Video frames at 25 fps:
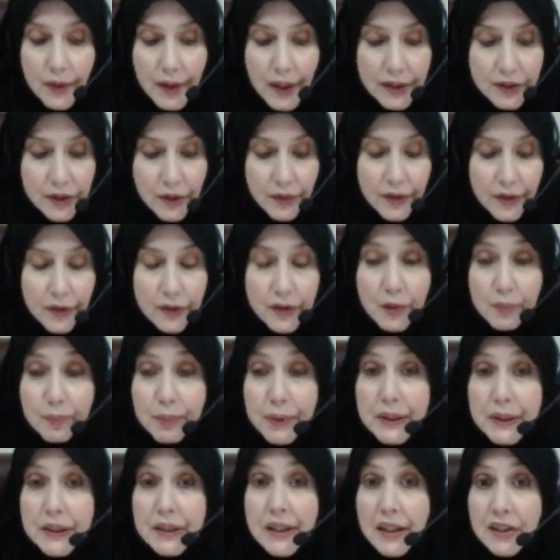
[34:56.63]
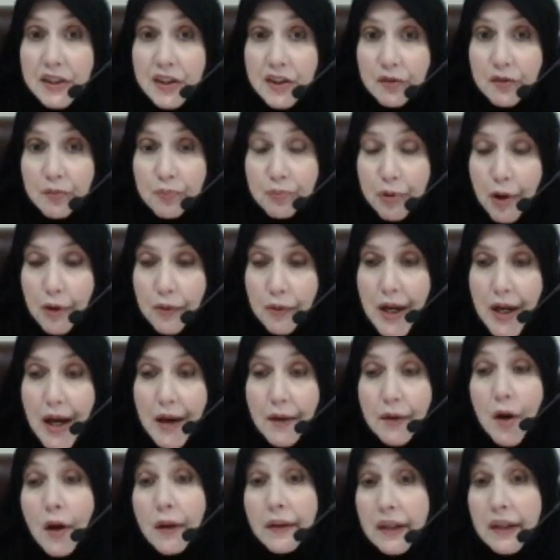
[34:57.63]
Okay, so there's a possessive
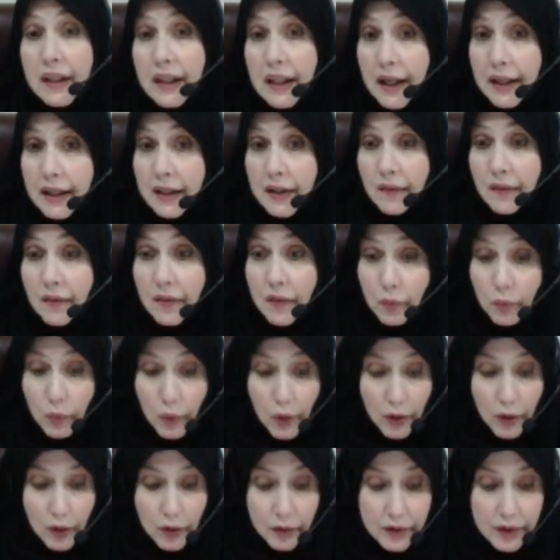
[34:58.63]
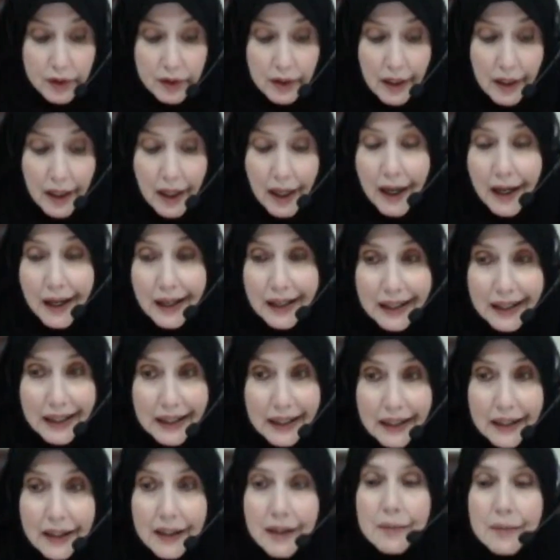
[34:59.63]
pronoun on the end of the word.
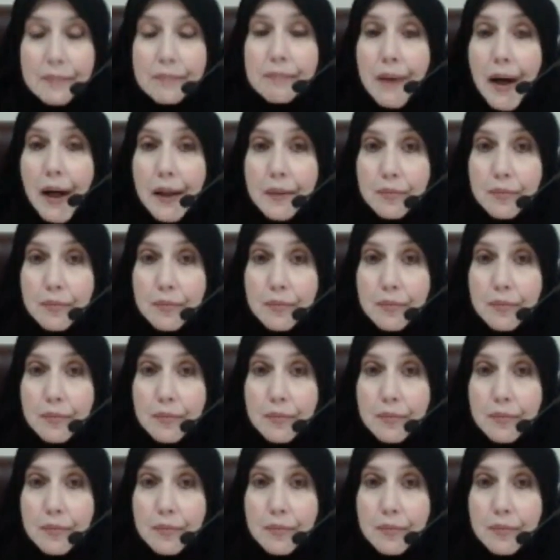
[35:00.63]
Akhi,